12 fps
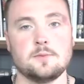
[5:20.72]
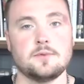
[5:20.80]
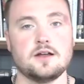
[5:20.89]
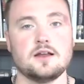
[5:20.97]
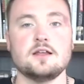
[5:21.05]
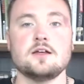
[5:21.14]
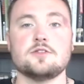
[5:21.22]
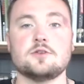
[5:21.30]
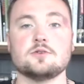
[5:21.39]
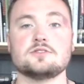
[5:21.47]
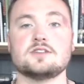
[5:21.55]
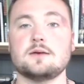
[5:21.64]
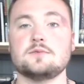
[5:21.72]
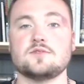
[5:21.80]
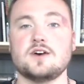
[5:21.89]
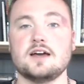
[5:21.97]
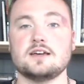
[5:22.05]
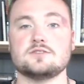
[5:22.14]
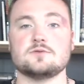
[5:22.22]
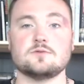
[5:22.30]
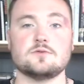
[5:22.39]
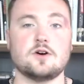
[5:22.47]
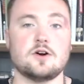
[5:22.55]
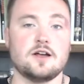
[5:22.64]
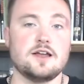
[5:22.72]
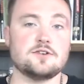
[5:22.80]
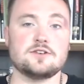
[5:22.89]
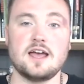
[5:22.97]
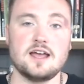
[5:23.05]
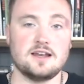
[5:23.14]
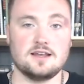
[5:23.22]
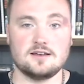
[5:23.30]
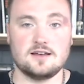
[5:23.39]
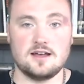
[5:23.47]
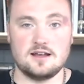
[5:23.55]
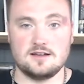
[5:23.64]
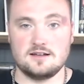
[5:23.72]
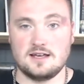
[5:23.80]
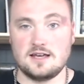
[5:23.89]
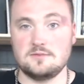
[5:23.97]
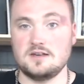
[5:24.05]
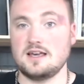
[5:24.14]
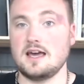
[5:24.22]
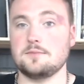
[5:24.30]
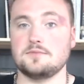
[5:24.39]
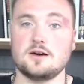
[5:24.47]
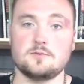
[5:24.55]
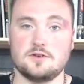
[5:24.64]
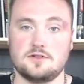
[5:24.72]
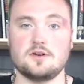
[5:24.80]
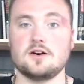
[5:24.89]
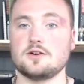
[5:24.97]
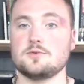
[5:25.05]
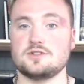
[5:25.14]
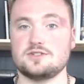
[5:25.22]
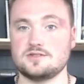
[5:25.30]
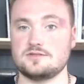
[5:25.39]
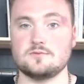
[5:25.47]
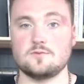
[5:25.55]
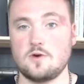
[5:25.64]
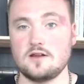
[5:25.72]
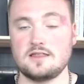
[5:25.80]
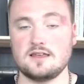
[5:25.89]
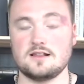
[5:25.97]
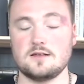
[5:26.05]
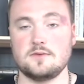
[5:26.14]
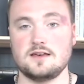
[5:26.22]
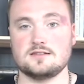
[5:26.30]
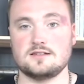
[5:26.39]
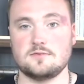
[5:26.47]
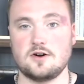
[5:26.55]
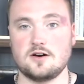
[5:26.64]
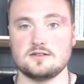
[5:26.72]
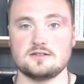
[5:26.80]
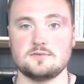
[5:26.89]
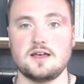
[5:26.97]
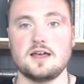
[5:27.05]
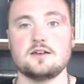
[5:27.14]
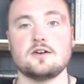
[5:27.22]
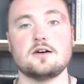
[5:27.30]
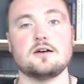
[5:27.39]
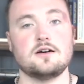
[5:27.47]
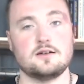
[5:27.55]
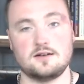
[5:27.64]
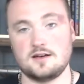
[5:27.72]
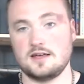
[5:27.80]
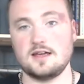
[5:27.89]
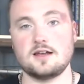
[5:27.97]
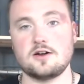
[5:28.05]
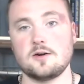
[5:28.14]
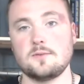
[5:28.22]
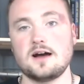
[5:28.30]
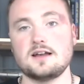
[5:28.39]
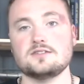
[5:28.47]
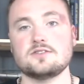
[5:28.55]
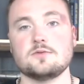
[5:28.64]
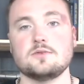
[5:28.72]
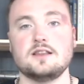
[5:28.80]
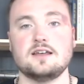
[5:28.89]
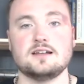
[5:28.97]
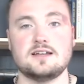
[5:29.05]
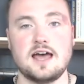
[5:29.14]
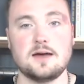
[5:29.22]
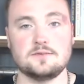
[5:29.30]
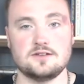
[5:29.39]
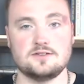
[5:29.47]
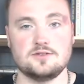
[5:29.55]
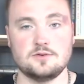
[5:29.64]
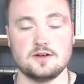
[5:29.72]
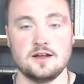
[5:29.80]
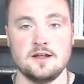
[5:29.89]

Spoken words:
But those types of hikes are entertaining and can be kept up with longer, which is one thing that makes them awesome. And again, our bodies aren't really adapted to it.